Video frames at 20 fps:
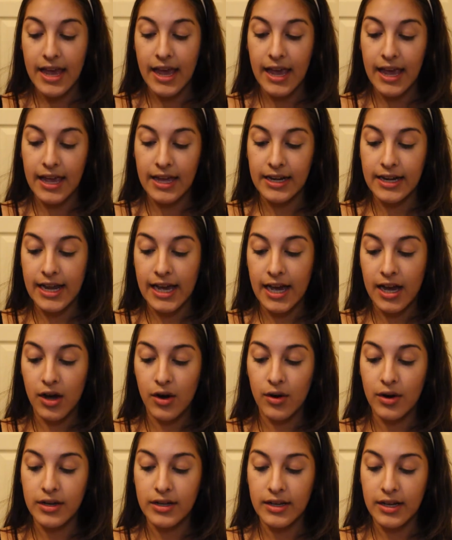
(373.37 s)
And
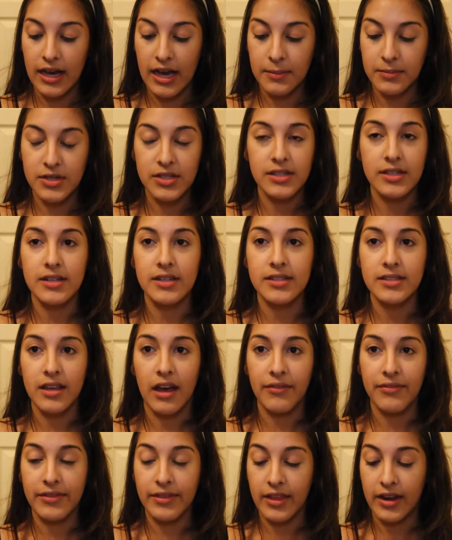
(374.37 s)
now I'm just going to
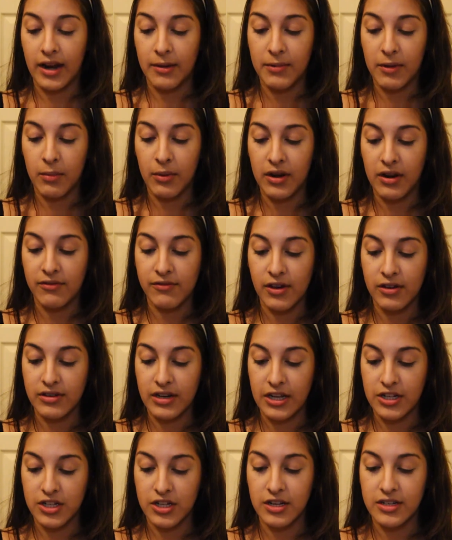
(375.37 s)
soften that up by putting
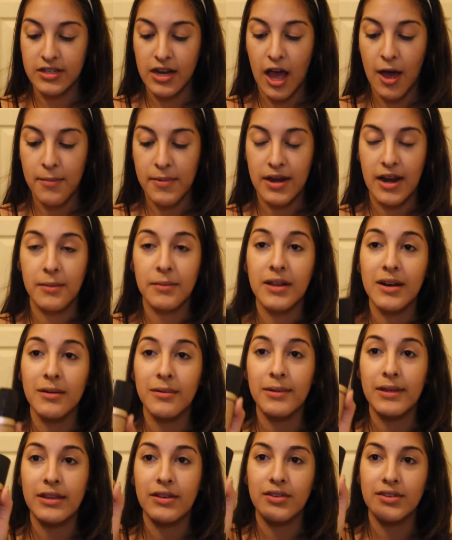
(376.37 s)
foundation on top, and I'm going to
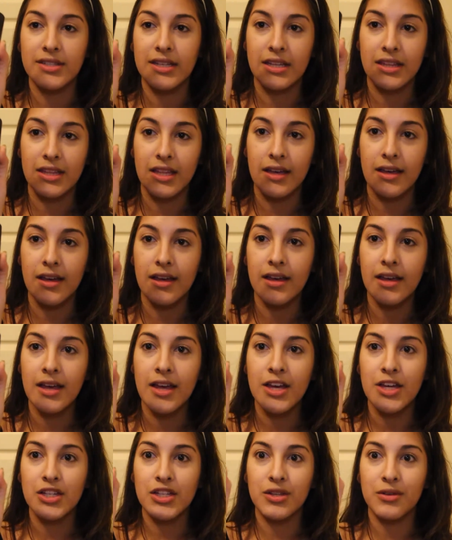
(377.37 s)
be using the
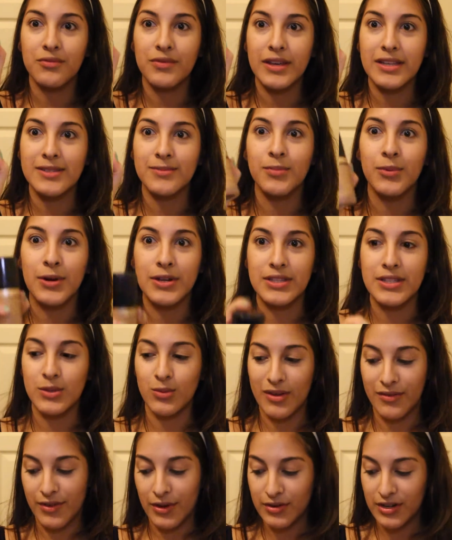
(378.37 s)
Too Faced Born This
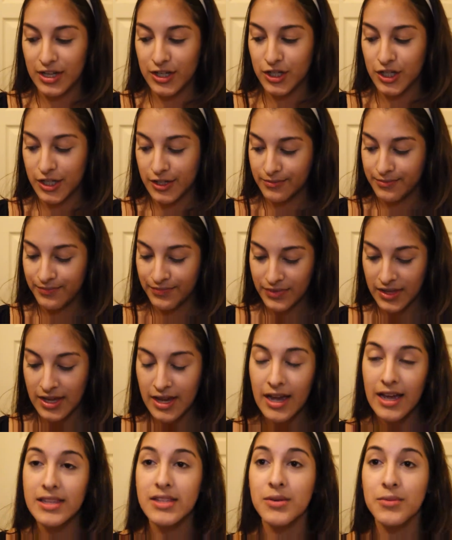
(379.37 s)
Way foundation.
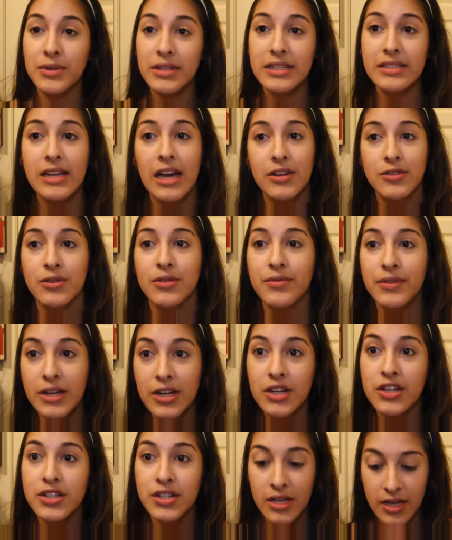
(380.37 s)
It's a really natural
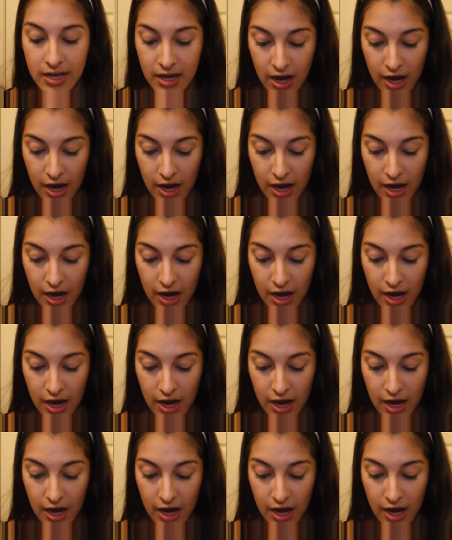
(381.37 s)
finish.